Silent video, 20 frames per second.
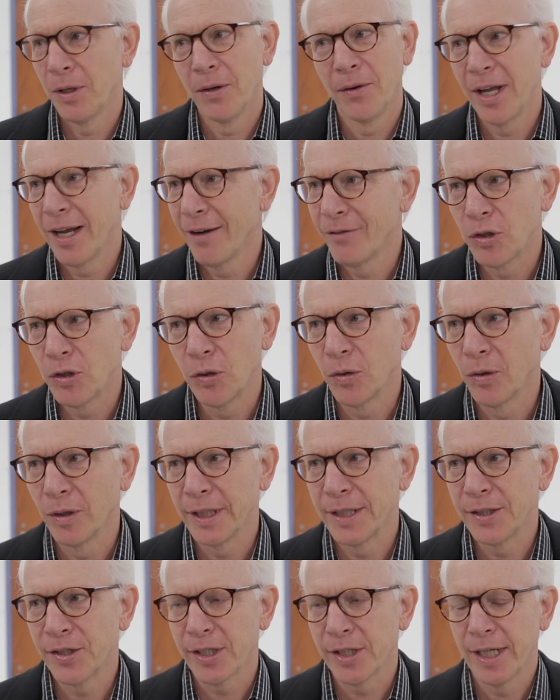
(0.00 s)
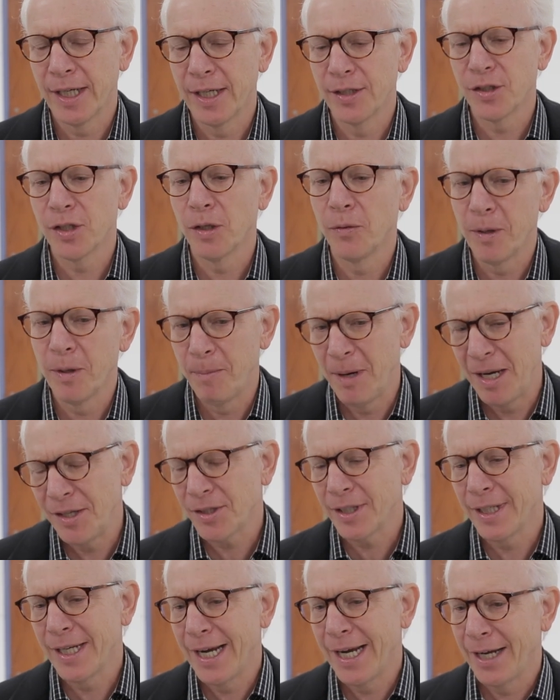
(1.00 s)
We don't have Google inside. So we
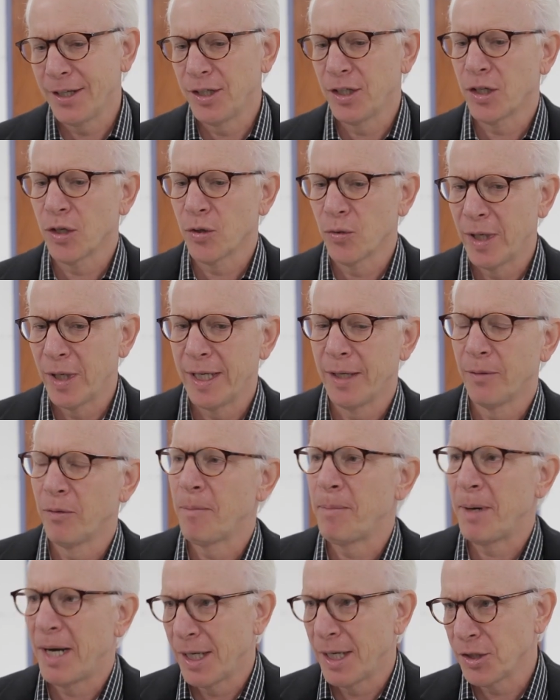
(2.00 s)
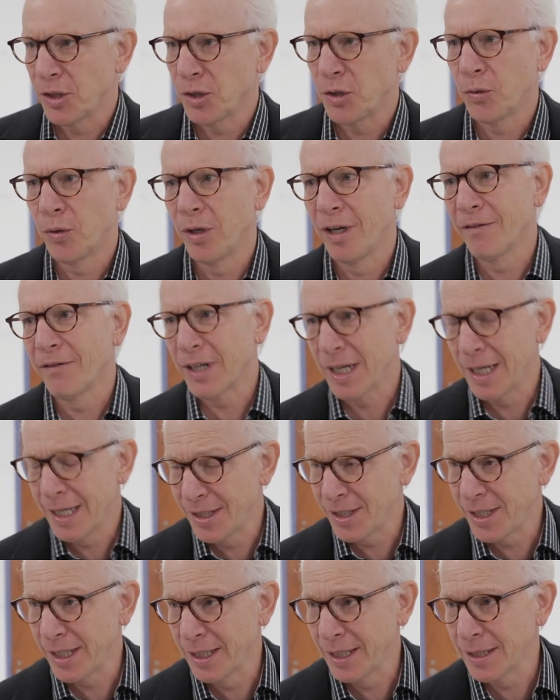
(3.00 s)
basically had to create a repository of
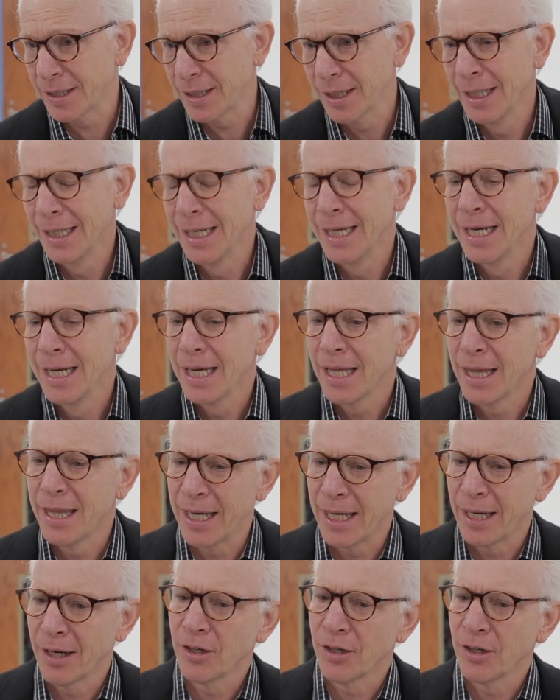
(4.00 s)
content that